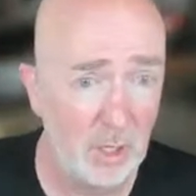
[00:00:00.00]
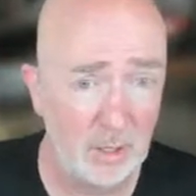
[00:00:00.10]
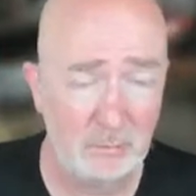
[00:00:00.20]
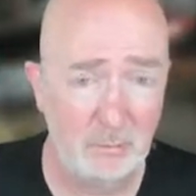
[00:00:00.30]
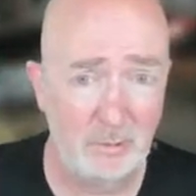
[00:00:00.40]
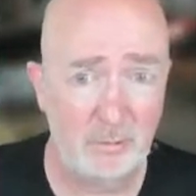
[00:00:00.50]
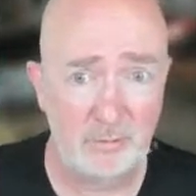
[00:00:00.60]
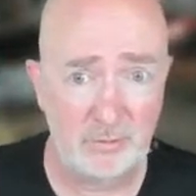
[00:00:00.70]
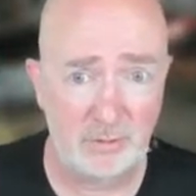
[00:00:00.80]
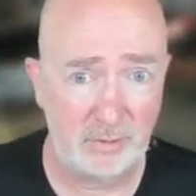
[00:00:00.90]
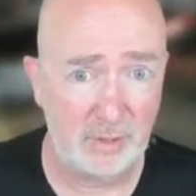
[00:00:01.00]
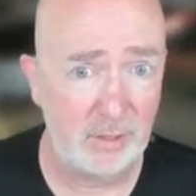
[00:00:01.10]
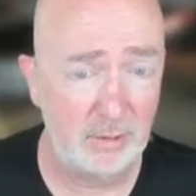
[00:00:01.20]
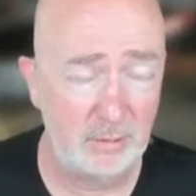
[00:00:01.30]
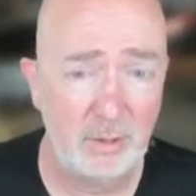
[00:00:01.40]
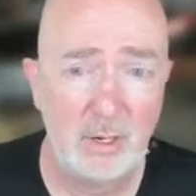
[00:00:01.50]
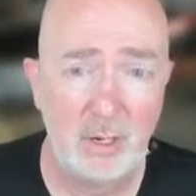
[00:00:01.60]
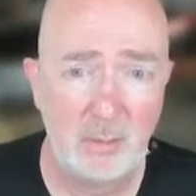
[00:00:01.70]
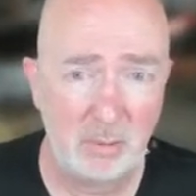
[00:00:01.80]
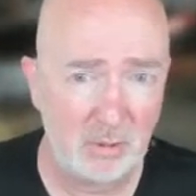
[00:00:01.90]
to be honest, I don't know why
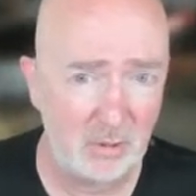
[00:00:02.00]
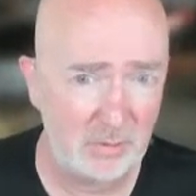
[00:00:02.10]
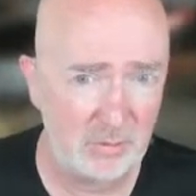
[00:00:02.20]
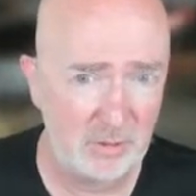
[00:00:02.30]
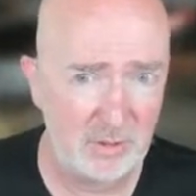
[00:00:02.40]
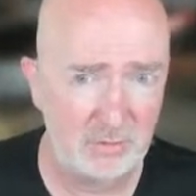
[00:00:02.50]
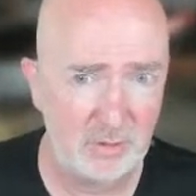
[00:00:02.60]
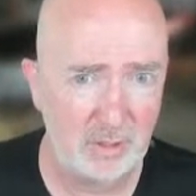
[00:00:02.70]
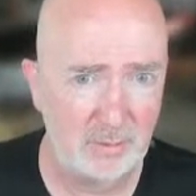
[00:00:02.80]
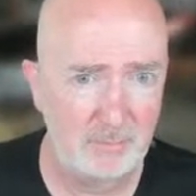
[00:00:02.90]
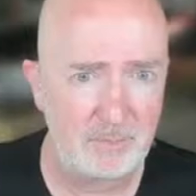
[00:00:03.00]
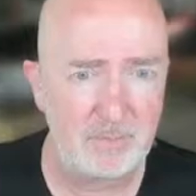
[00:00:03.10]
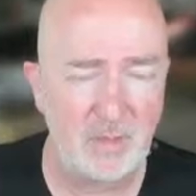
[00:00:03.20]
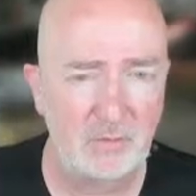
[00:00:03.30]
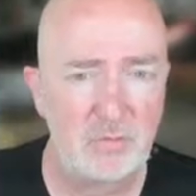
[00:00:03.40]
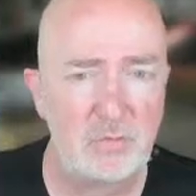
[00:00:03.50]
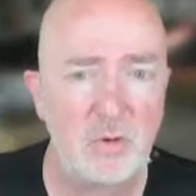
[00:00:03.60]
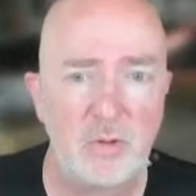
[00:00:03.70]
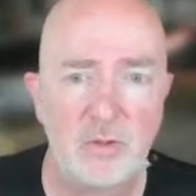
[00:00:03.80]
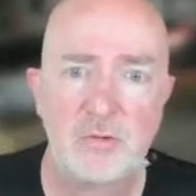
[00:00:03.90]
this is even here, because
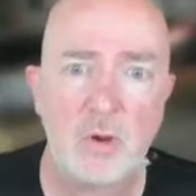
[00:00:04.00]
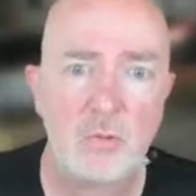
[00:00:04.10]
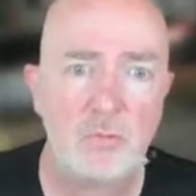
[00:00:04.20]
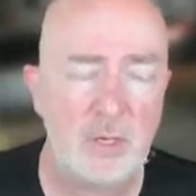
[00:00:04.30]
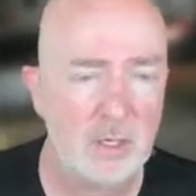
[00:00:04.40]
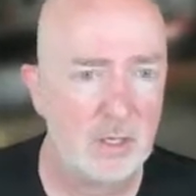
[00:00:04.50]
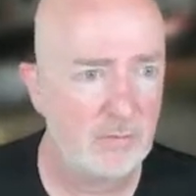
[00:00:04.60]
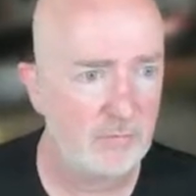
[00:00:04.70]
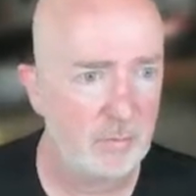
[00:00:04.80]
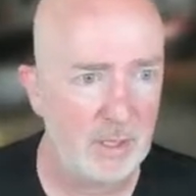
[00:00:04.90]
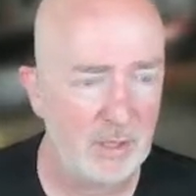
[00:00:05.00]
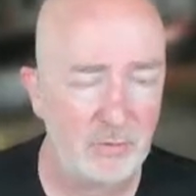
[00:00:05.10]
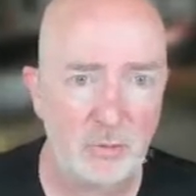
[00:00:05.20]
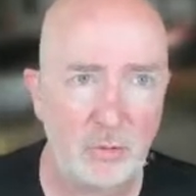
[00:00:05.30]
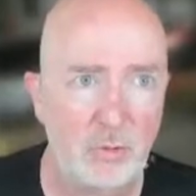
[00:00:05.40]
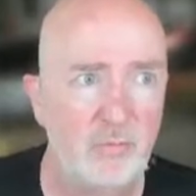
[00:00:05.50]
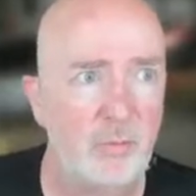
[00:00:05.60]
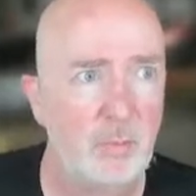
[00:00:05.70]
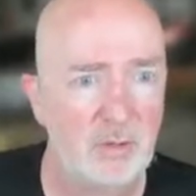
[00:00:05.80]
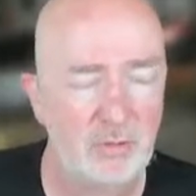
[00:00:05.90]
there's the information or good
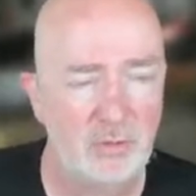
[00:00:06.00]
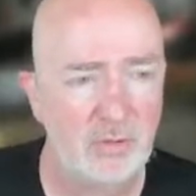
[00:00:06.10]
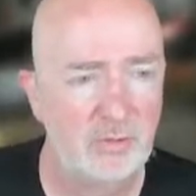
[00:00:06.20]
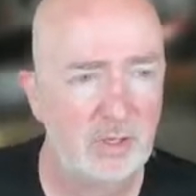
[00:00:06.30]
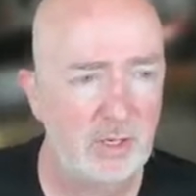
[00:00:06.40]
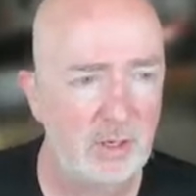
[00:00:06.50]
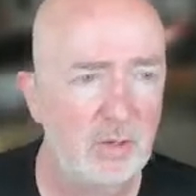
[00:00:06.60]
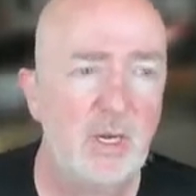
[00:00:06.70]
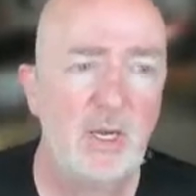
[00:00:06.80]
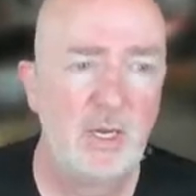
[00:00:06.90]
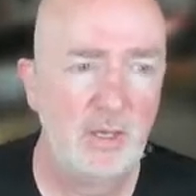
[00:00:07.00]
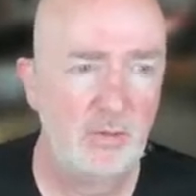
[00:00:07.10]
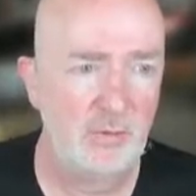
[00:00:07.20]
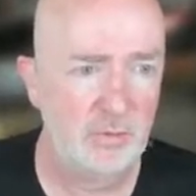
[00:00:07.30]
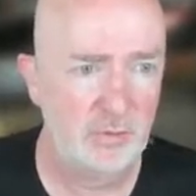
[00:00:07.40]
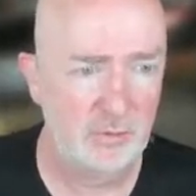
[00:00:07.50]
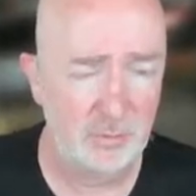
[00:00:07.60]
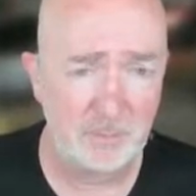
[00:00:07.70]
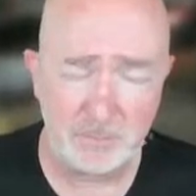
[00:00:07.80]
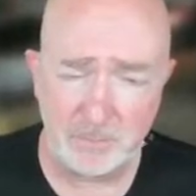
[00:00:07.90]
information that's here in the system,
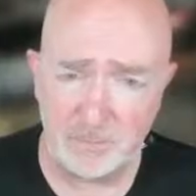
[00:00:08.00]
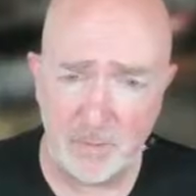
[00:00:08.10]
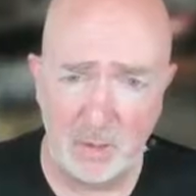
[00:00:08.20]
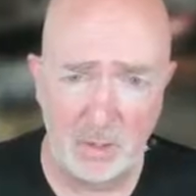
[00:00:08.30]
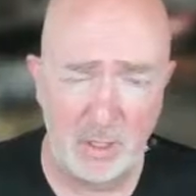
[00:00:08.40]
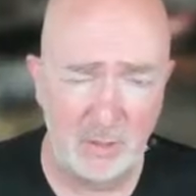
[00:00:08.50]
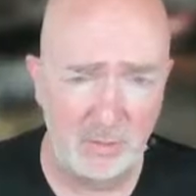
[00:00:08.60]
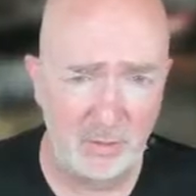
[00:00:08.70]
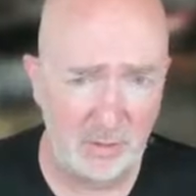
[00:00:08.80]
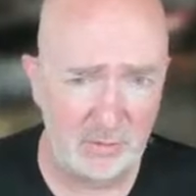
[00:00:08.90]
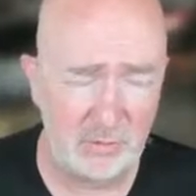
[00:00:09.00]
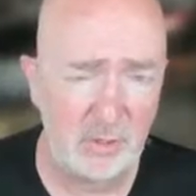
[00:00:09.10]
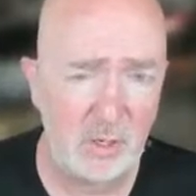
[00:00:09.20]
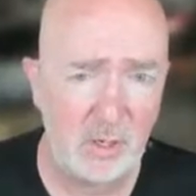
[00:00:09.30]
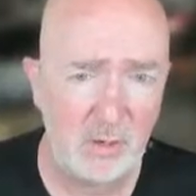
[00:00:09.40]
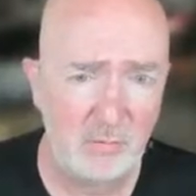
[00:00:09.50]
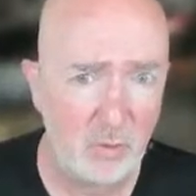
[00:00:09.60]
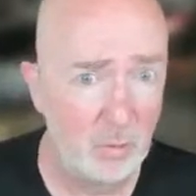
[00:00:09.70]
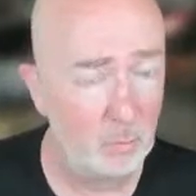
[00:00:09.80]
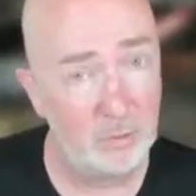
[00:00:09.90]
or in this
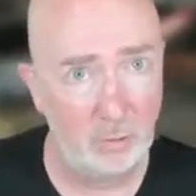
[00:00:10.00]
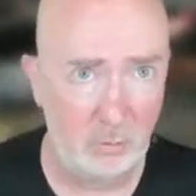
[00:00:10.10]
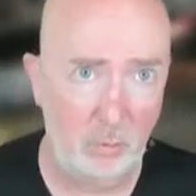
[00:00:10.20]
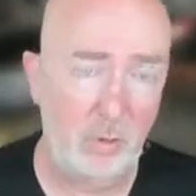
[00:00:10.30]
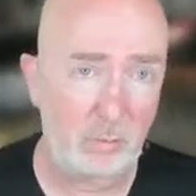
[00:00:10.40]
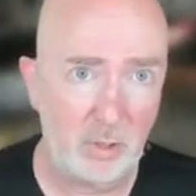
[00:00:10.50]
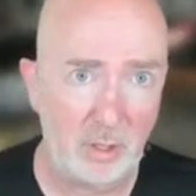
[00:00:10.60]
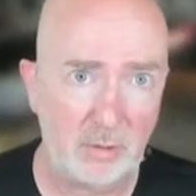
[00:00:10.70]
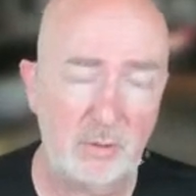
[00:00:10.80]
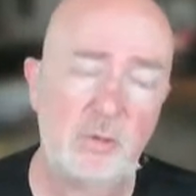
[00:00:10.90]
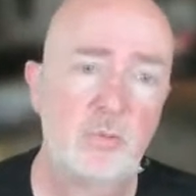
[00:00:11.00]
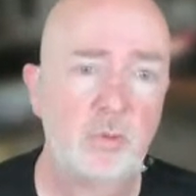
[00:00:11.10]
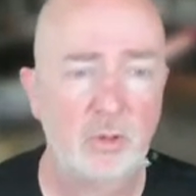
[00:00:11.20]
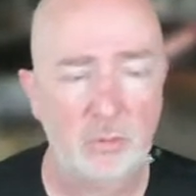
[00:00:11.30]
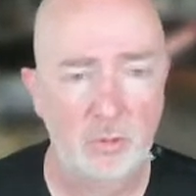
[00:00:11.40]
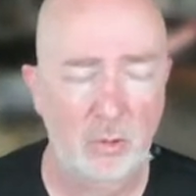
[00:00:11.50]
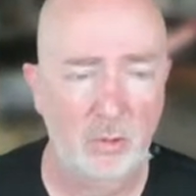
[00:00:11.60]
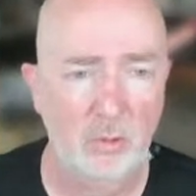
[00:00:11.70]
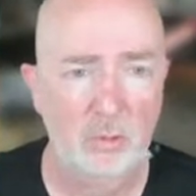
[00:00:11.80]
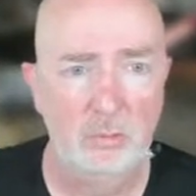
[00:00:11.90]
form. We don't know what the product is. We don't
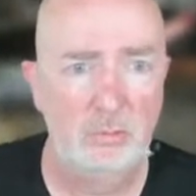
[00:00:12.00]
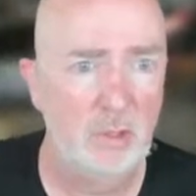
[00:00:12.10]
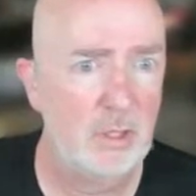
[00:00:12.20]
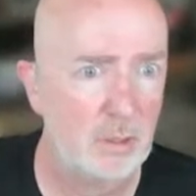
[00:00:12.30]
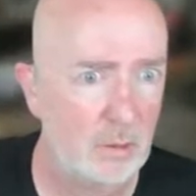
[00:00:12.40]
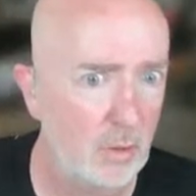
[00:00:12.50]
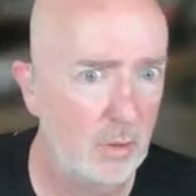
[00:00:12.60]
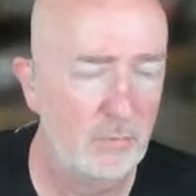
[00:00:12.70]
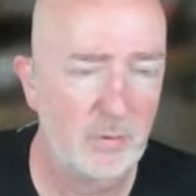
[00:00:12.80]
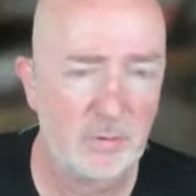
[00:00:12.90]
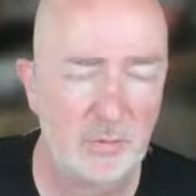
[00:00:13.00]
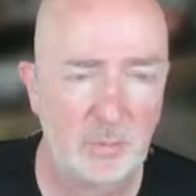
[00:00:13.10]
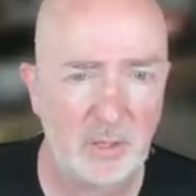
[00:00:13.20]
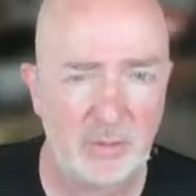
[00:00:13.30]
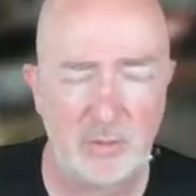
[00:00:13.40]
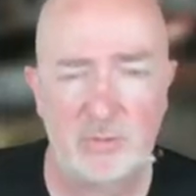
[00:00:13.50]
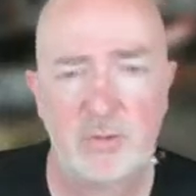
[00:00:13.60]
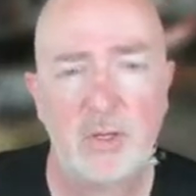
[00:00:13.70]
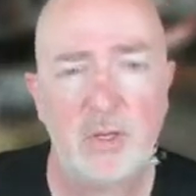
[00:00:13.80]
know really a lot of things about this.